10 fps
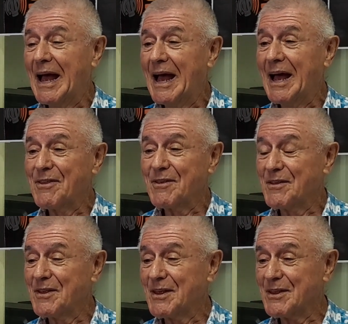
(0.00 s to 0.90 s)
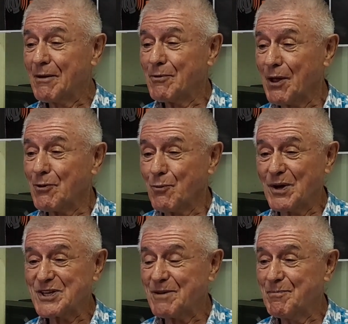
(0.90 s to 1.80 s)
And that
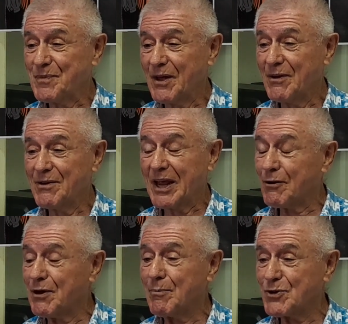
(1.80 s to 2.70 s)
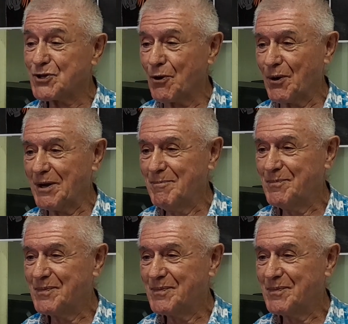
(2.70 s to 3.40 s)
was an incredible story.